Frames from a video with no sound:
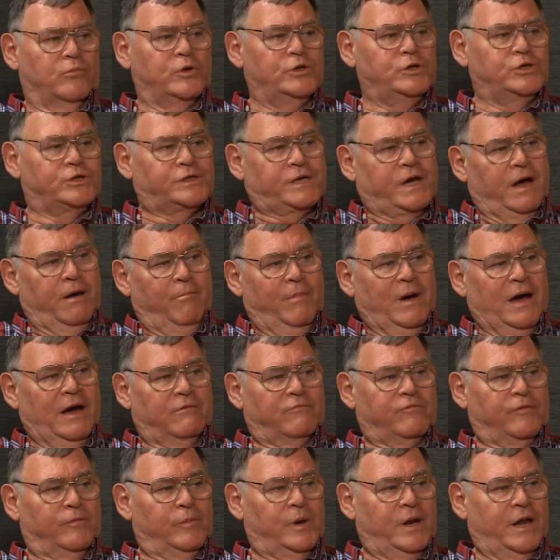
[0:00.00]
we just got
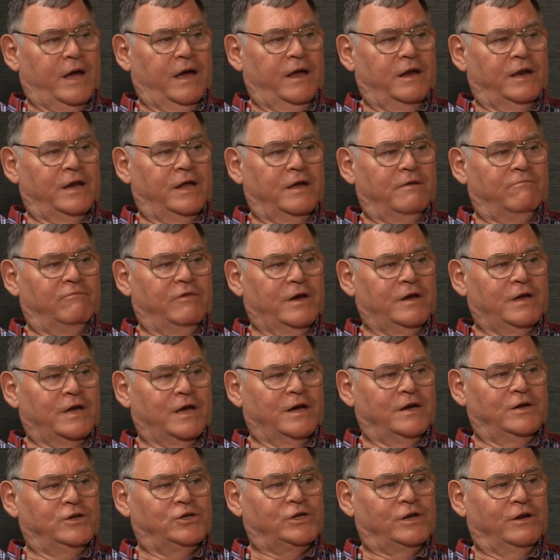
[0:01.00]
back from a 9-day
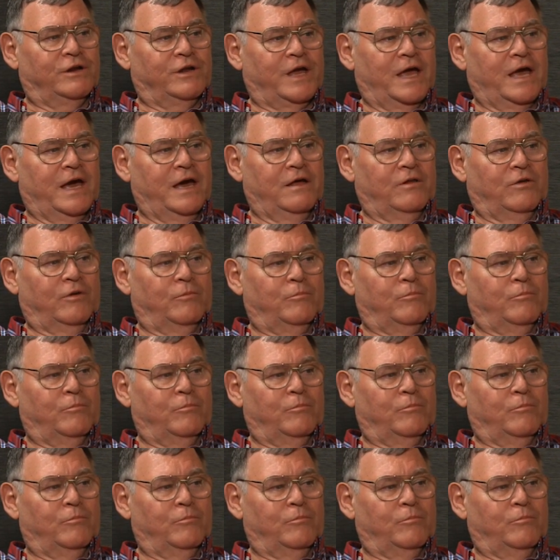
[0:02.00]
vacation in Gatlinburg.